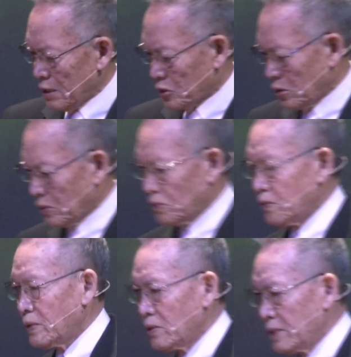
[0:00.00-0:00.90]

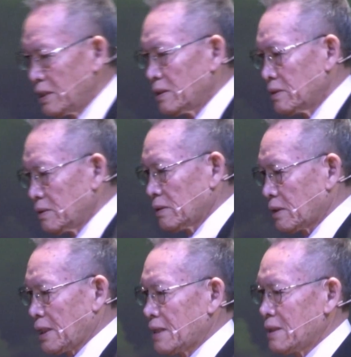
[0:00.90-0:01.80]
So we, we
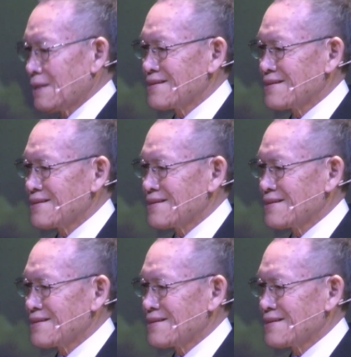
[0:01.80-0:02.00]
kind of